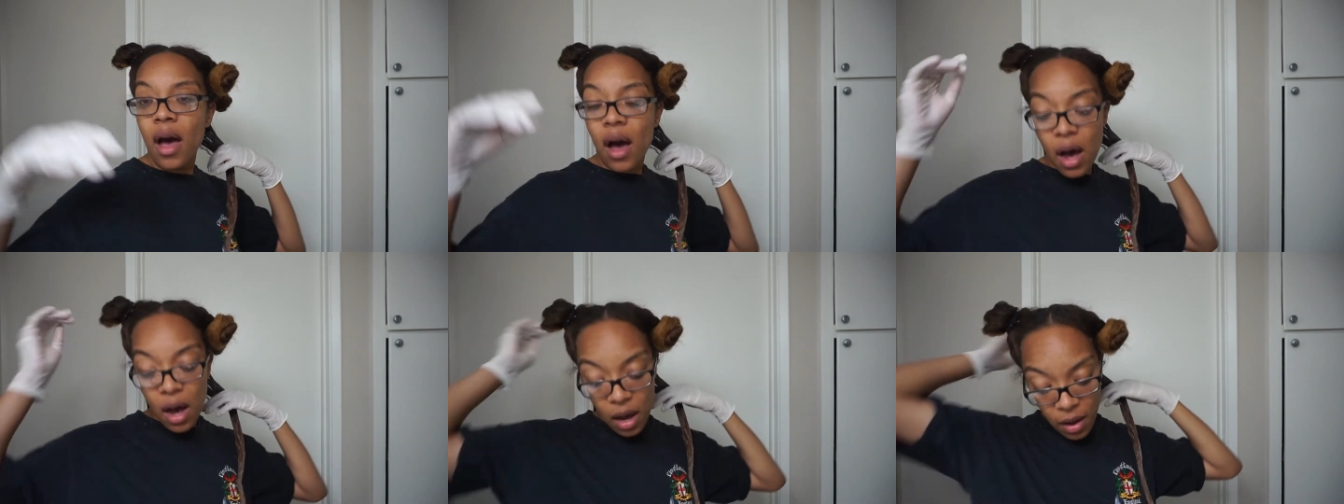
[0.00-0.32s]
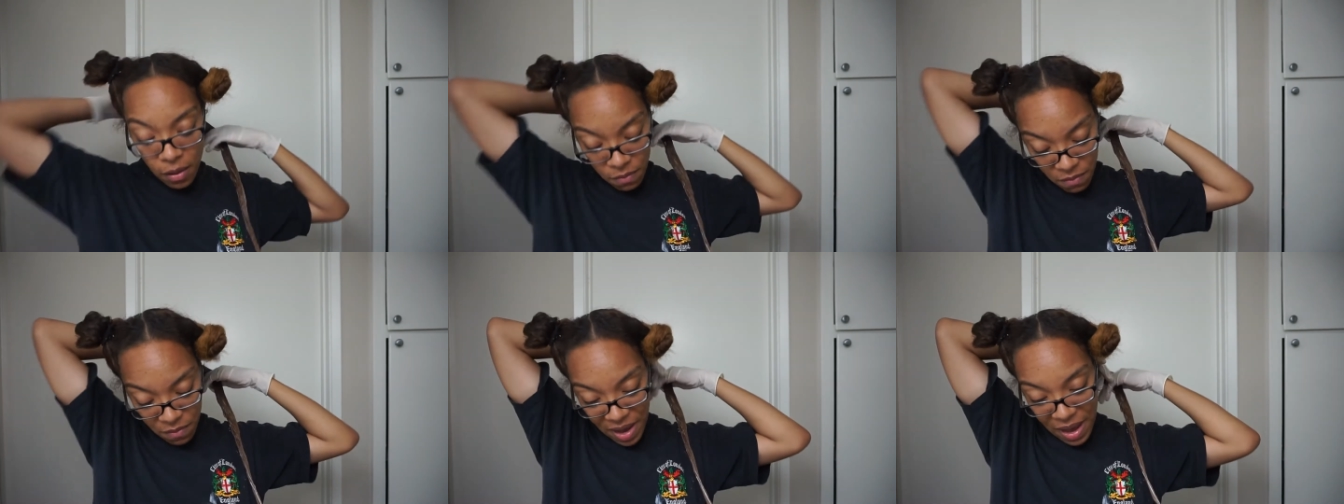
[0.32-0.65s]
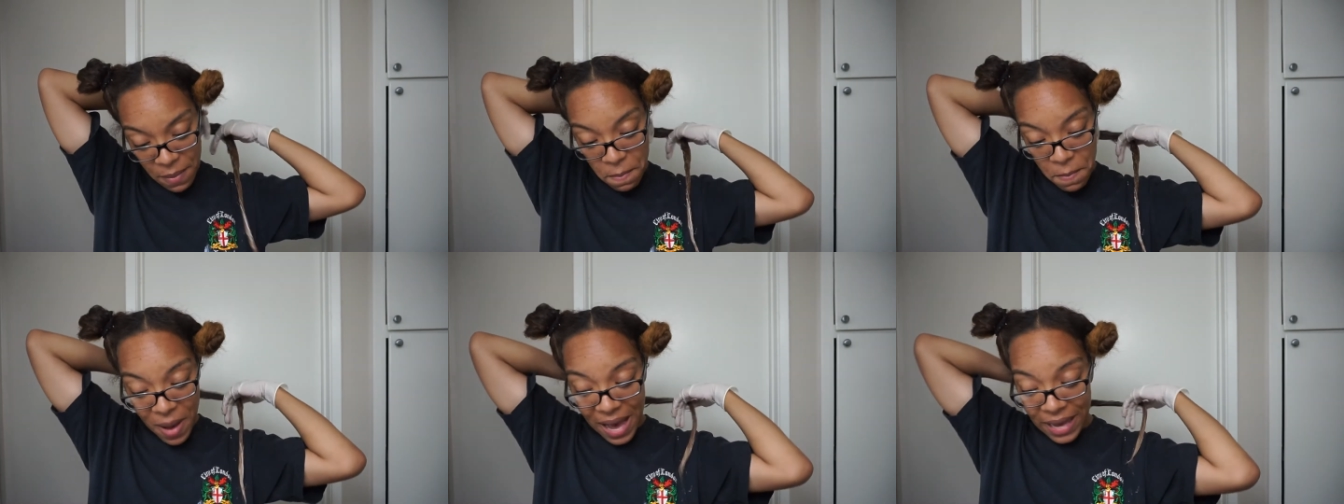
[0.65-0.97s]
my
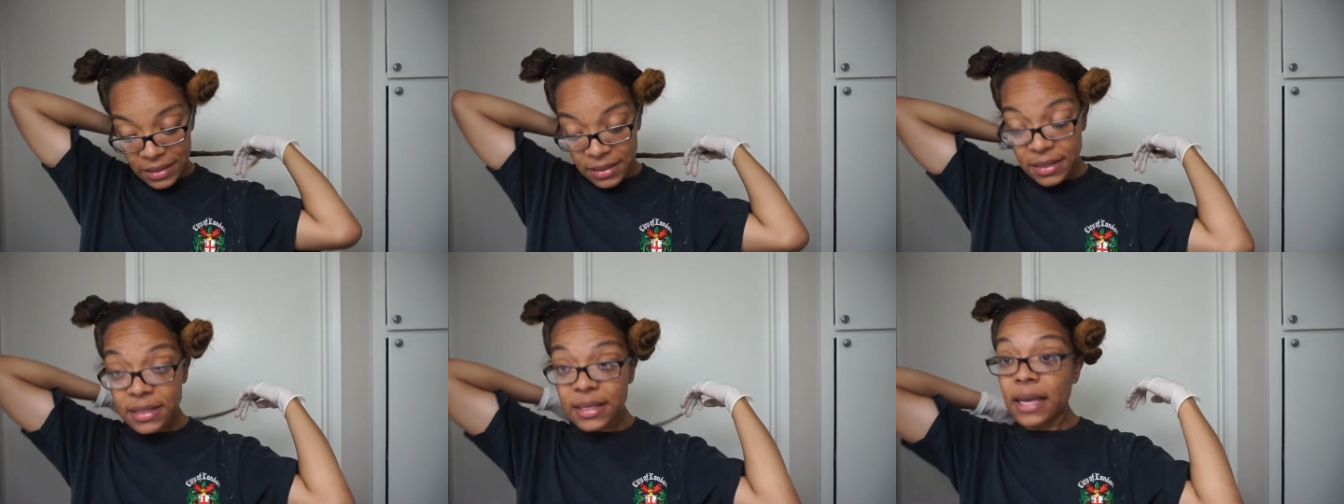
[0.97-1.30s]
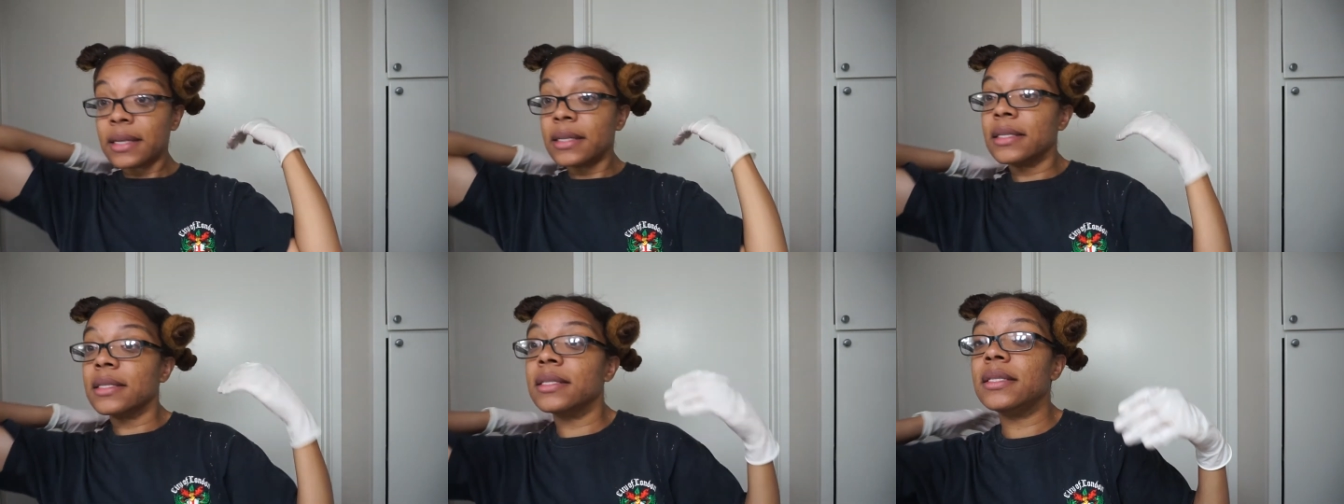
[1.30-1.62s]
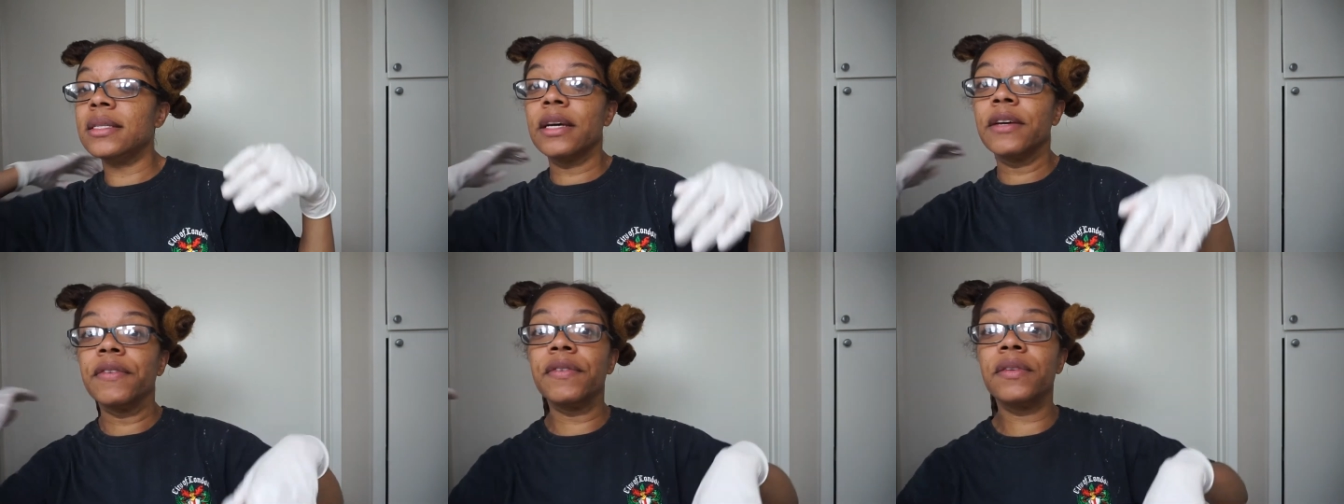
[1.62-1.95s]
mindset is
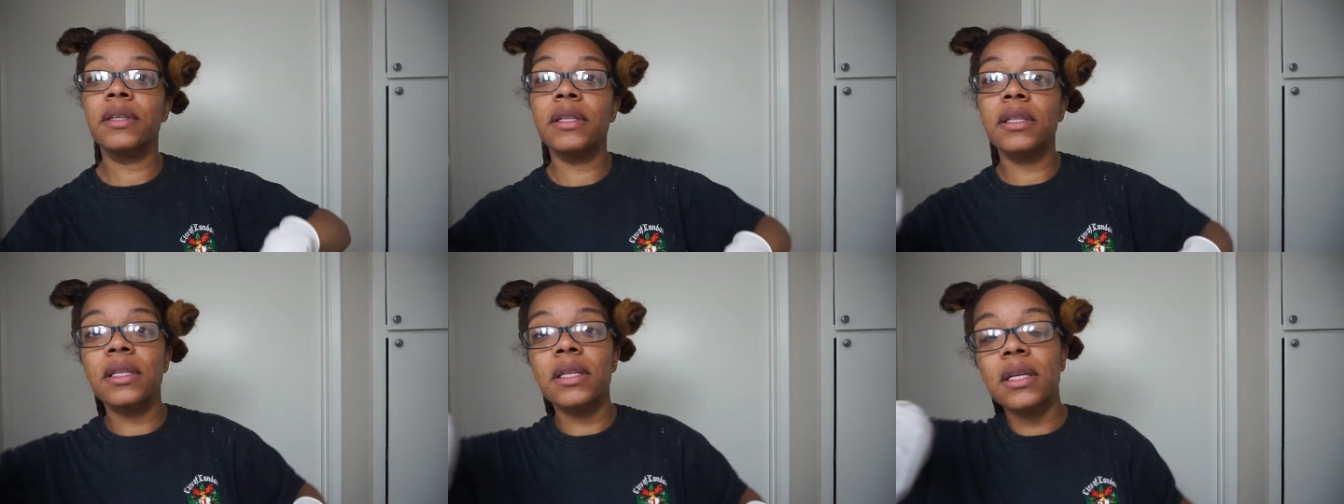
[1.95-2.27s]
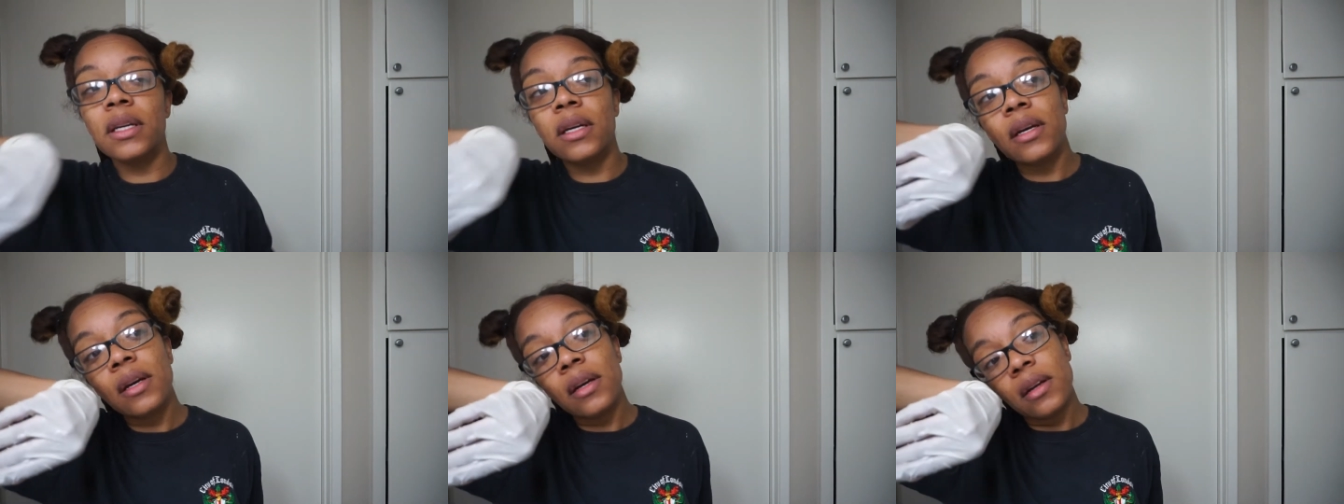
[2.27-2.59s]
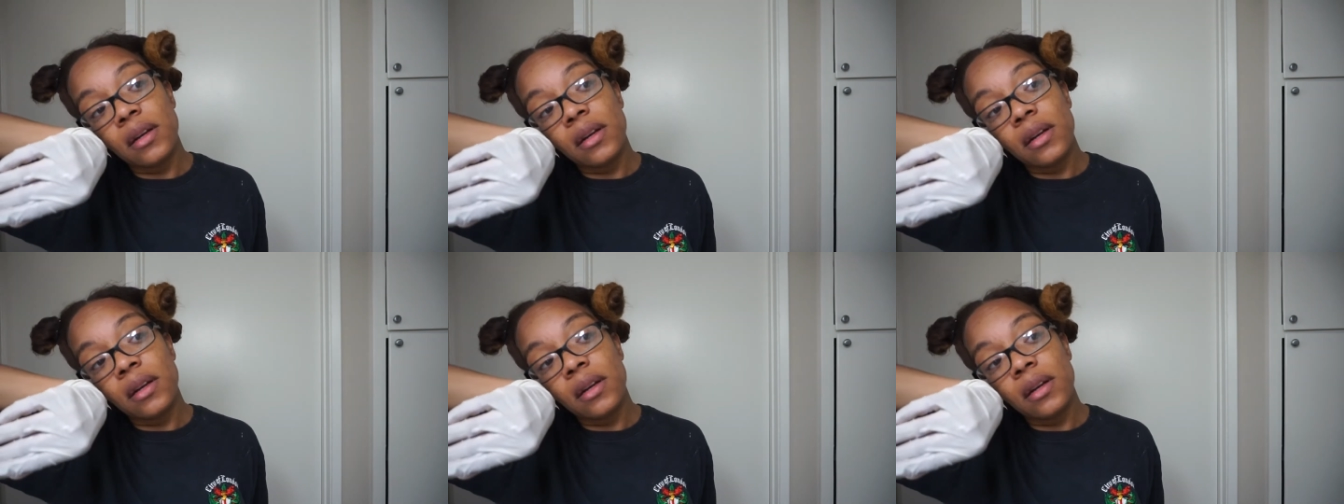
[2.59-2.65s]
definitely